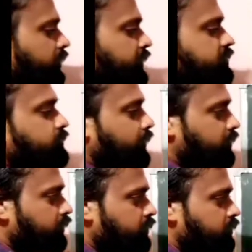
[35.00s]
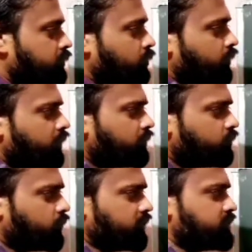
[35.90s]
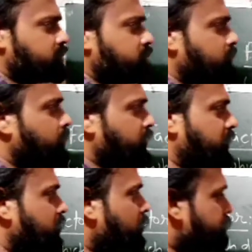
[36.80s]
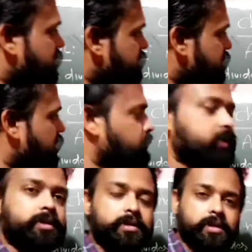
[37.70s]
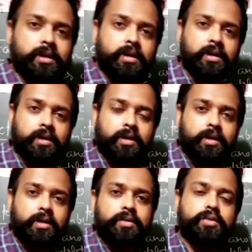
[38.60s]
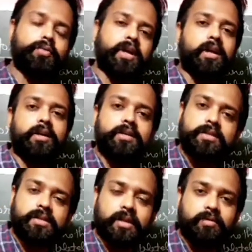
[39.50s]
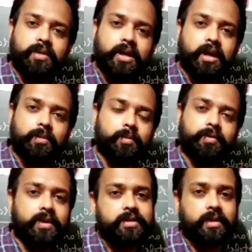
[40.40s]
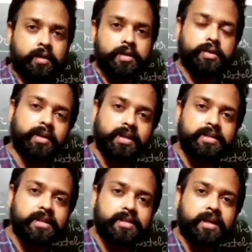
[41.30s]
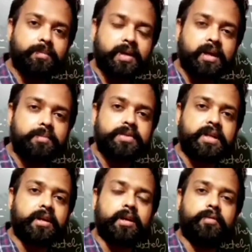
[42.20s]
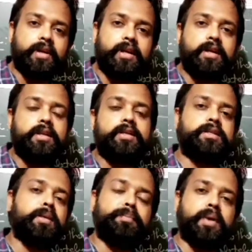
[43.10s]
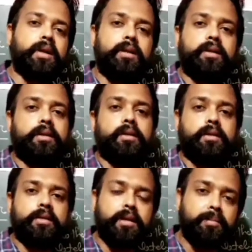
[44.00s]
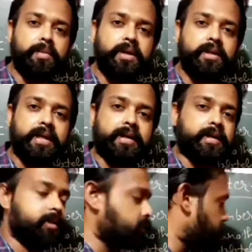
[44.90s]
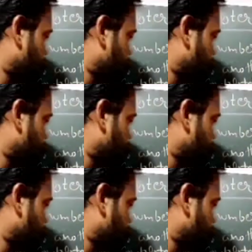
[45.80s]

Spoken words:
its factor. Okay, what is the meaning of this statement? So we can understand with the help of an example. So in this example I am taking a very simple number, that is